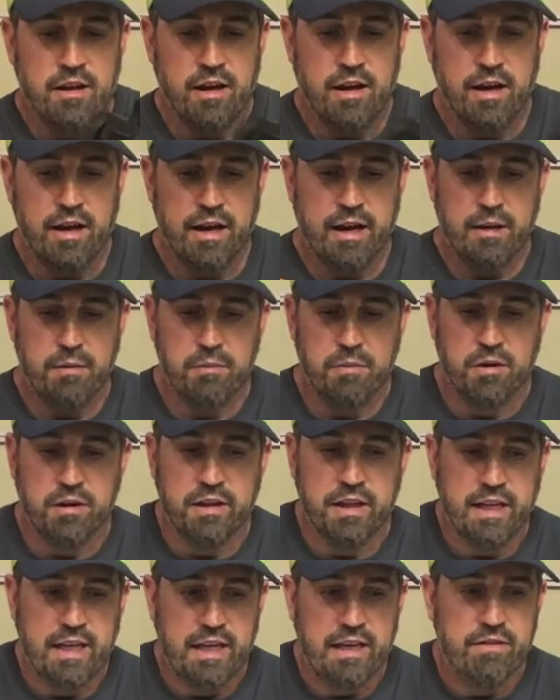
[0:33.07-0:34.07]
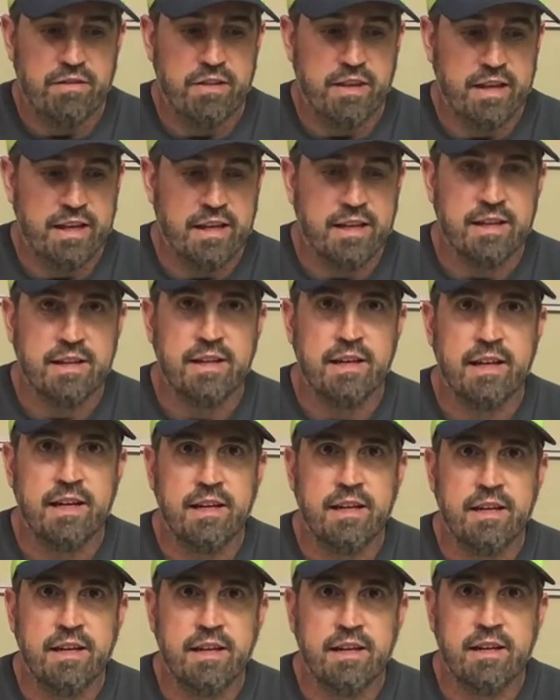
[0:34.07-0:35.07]
I believe the
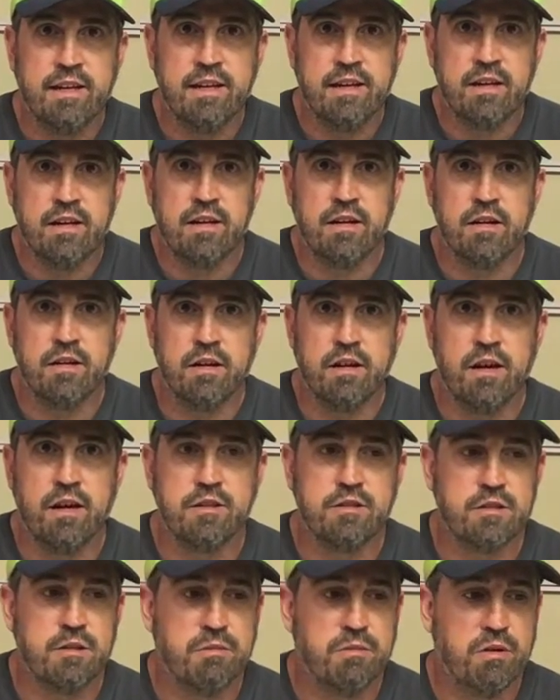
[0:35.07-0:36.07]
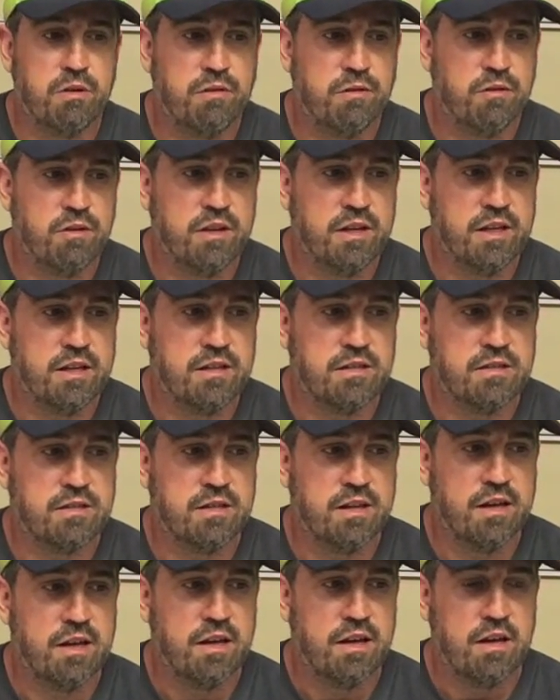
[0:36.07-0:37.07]
intended customer for
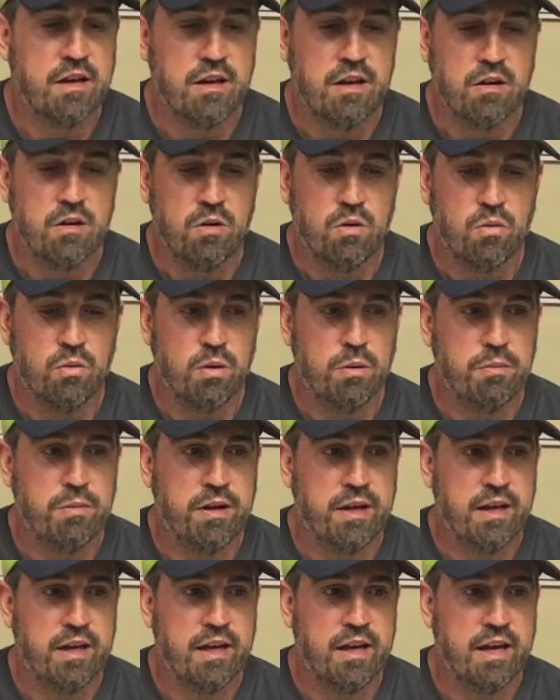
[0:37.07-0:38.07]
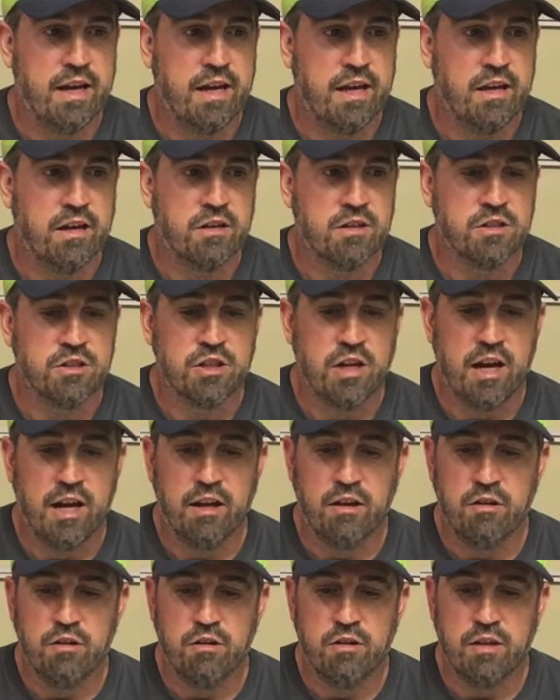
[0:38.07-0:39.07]
this would be a young
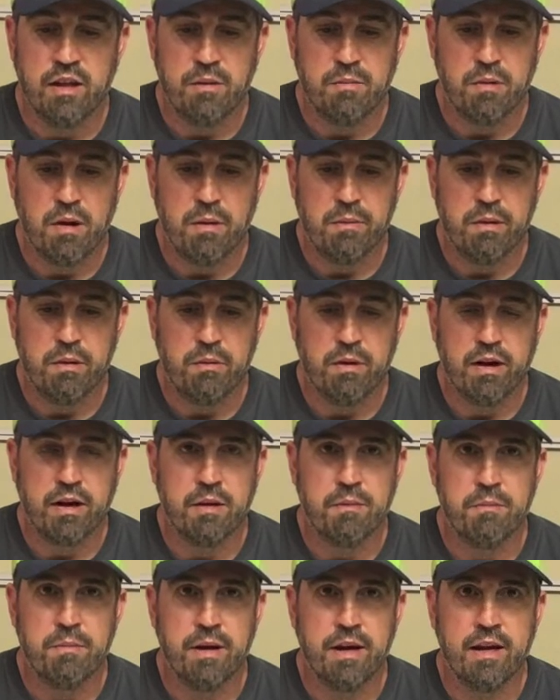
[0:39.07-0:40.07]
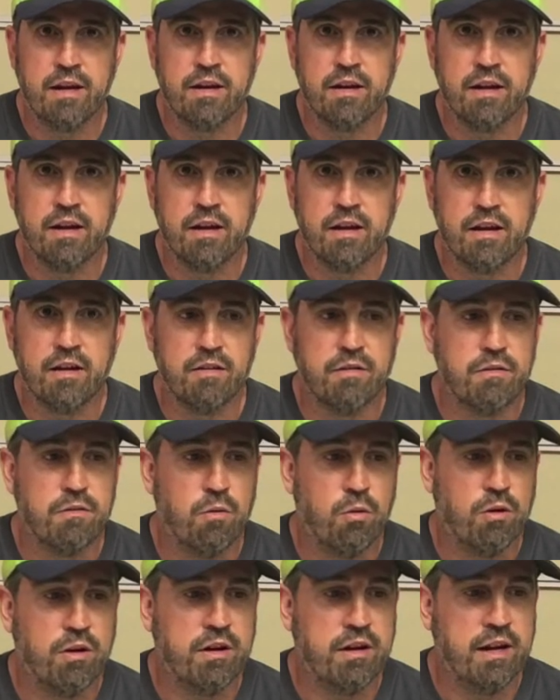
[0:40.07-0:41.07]
child. They probably recommend
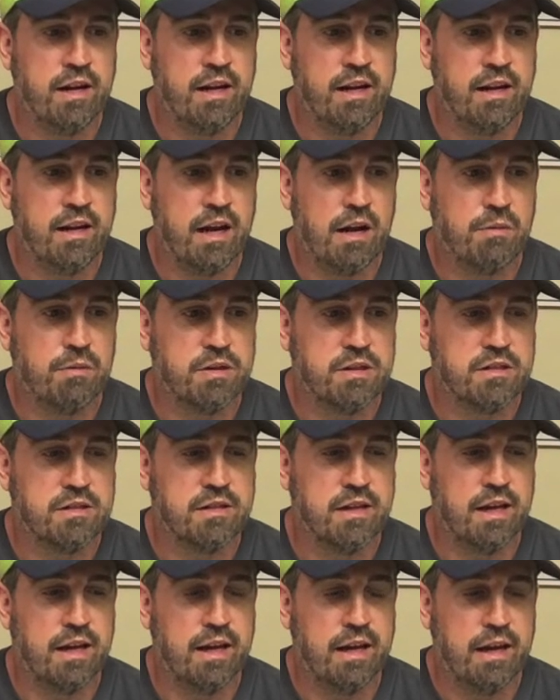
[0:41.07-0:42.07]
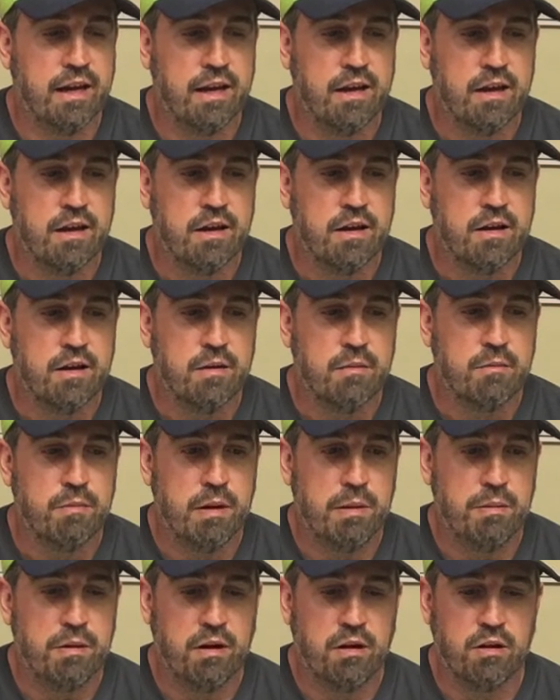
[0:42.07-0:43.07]
14. I would say
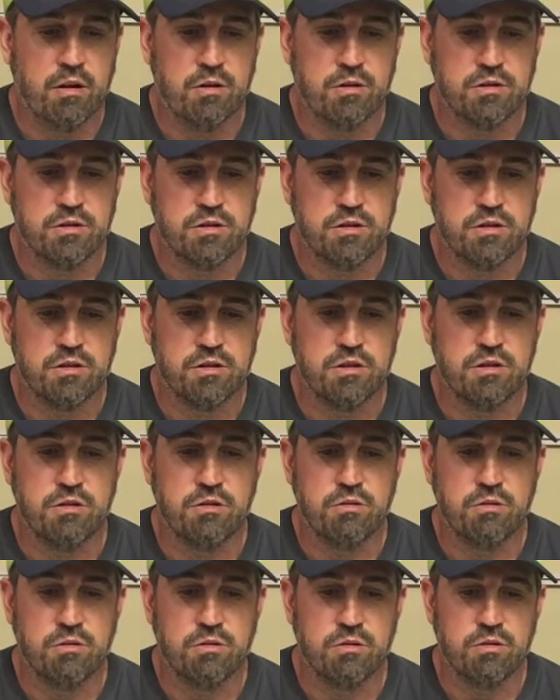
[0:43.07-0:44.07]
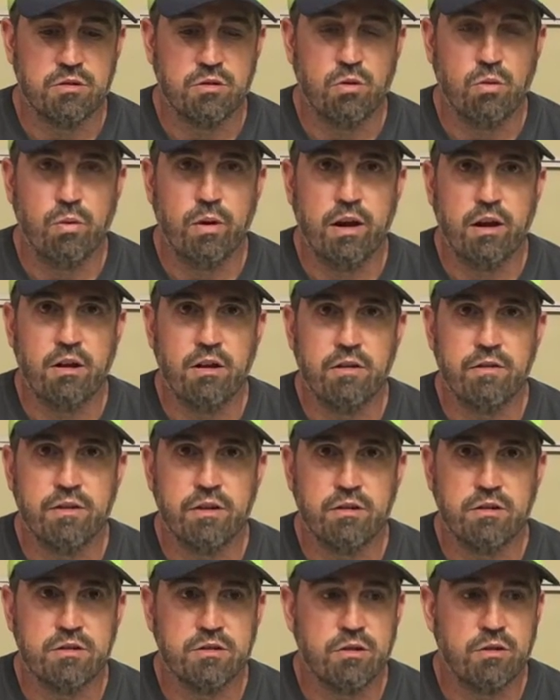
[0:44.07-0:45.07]
maybe closer to 12
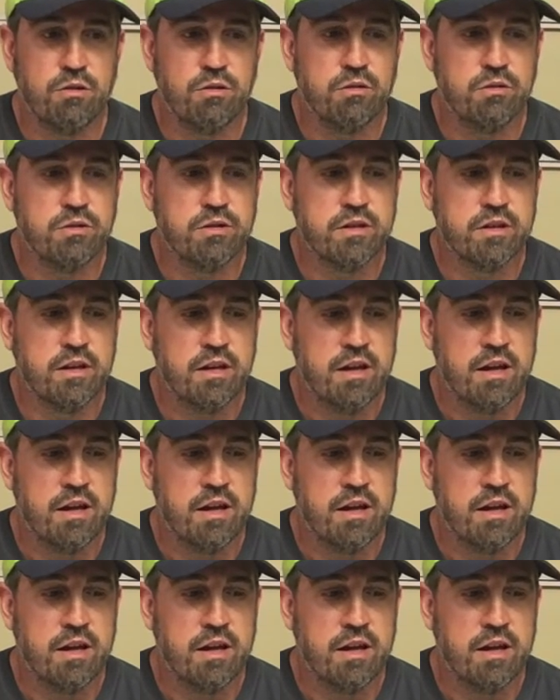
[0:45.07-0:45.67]
years old.